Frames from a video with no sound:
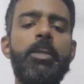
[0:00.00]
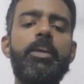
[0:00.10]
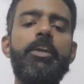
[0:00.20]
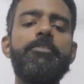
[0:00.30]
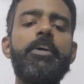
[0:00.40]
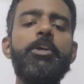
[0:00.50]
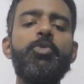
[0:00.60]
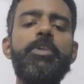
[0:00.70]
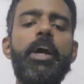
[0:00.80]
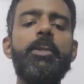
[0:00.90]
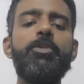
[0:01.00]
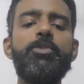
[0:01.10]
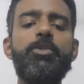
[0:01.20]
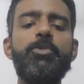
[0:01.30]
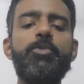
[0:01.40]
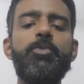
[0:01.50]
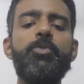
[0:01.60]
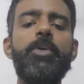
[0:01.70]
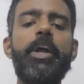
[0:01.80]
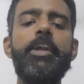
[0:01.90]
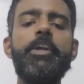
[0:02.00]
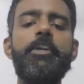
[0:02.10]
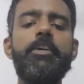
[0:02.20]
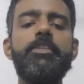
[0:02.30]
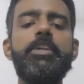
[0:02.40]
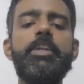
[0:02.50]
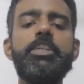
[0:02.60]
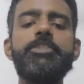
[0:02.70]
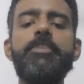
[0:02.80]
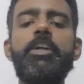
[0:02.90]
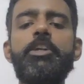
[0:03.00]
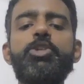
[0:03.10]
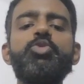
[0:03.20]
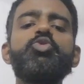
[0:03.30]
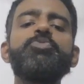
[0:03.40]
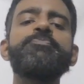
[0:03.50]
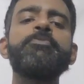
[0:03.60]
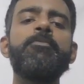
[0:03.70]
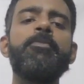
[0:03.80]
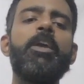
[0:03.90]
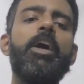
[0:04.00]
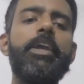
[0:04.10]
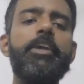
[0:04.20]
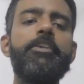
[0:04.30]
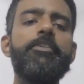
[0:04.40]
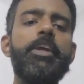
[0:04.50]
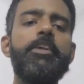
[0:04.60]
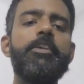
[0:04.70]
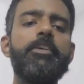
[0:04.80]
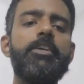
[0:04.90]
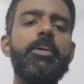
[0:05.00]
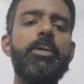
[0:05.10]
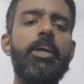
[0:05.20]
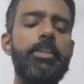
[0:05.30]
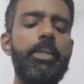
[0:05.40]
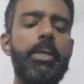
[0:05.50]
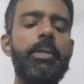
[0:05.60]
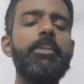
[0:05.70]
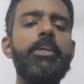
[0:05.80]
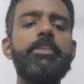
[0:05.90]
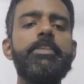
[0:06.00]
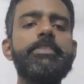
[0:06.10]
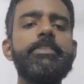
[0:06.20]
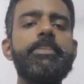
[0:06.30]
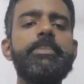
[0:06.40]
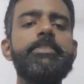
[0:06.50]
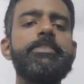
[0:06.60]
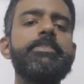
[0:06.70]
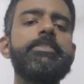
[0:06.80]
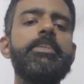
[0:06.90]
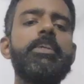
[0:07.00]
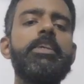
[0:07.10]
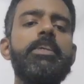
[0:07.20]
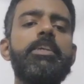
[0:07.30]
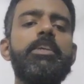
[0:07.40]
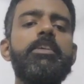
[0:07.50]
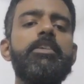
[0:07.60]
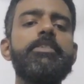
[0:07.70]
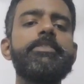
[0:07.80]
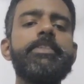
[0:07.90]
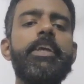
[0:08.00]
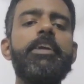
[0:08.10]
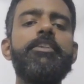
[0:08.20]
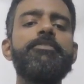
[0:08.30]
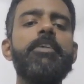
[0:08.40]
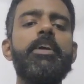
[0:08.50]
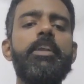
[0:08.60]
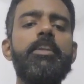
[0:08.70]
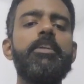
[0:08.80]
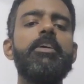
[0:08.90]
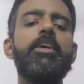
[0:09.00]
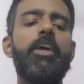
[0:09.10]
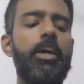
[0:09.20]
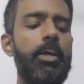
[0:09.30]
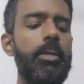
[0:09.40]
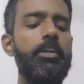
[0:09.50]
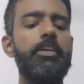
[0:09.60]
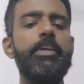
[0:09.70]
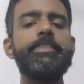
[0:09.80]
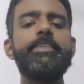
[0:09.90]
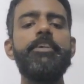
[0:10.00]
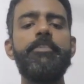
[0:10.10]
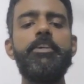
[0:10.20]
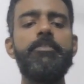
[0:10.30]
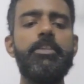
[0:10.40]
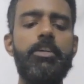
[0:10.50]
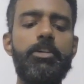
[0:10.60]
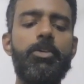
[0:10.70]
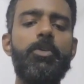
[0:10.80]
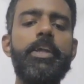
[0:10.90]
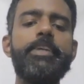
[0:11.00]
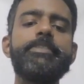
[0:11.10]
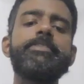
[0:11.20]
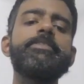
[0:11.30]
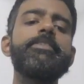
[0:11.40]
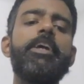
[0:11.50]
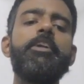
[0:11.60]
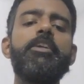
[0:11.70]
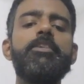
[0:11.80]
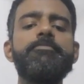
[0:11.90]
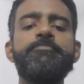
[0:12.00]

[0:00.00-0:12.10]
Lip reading: If I do nano to edit the test file 2, I can write at the end that this is the second file and save it with Control X, enter.